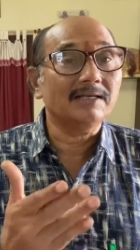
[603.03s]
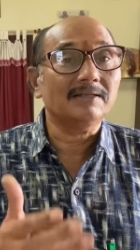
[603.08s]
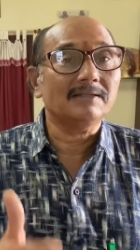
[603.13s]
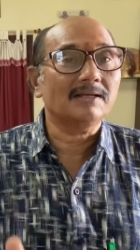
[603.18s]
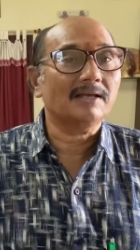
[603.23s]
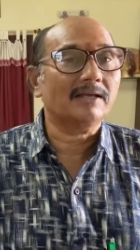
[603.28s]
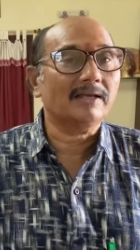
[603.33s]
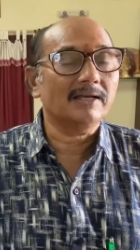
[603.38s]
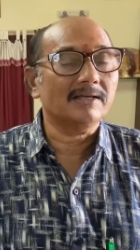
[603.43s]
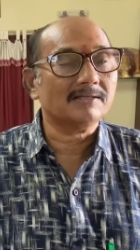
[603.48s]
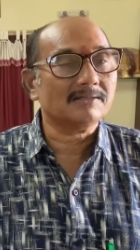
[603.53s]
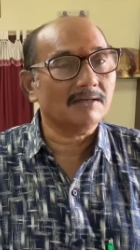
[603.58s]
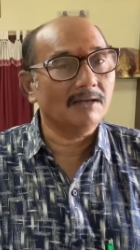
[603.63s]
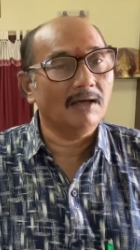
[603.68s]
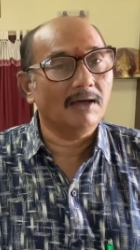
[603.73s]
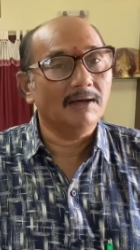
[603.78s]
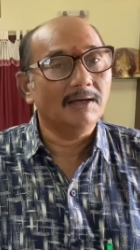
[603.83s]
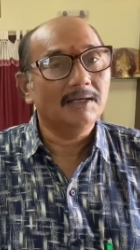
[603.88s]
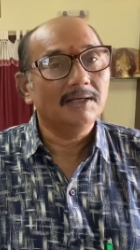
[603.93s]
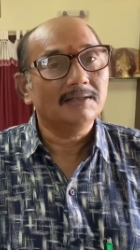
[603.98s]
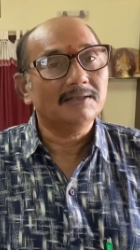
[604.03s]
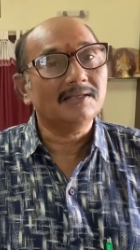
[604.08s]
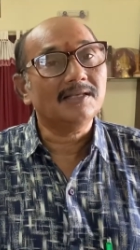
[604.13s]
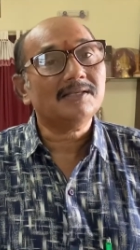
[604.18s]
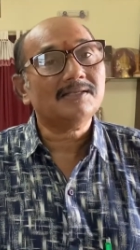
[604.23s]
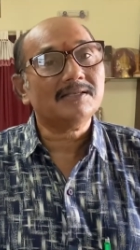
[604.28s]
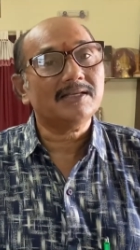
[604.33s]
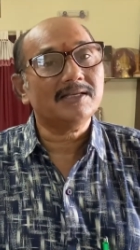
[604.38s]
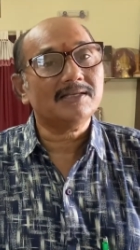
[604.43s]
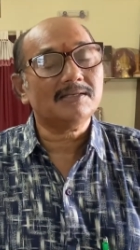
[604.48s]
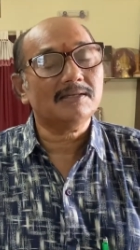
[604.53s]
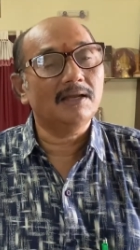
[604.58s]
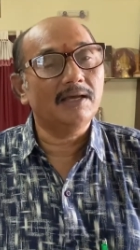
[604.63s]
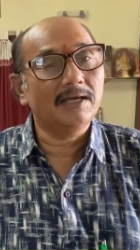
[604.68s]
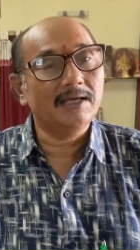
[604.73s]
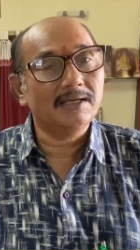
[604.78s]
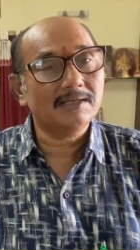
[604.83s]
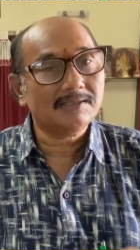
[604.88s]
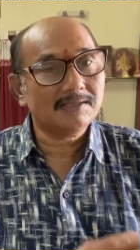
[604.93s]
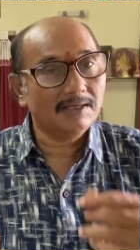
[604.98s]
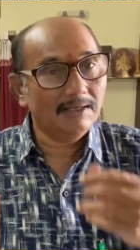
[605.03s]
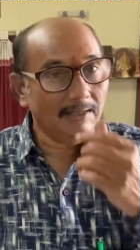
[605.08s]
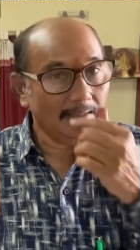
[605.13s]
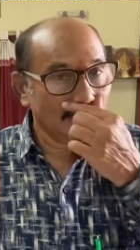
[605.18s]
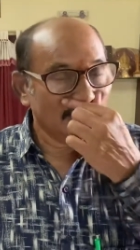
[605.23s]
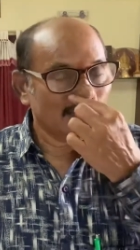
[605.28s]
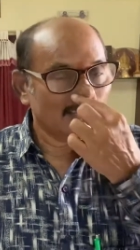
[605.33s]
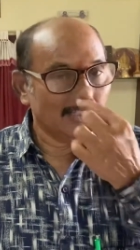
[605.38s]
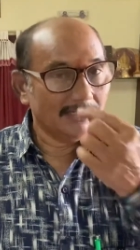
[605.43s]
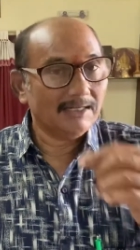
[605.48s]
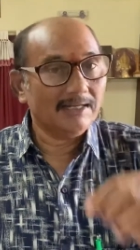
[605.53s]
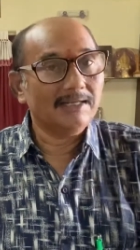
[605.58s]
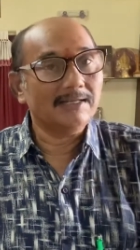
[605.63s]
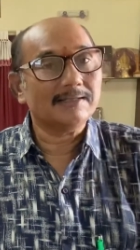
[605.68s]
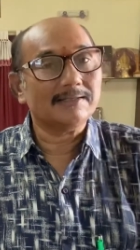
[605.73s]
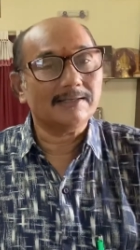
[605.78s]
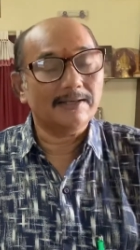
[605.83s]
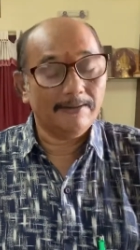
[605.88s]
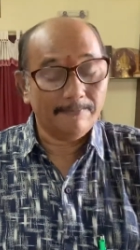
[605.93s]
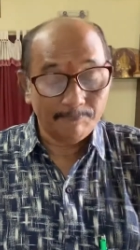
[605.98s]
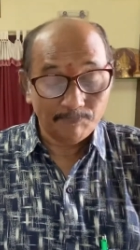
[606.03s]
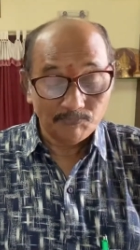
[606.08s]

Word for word: the case law. This case law is uh, that is uh,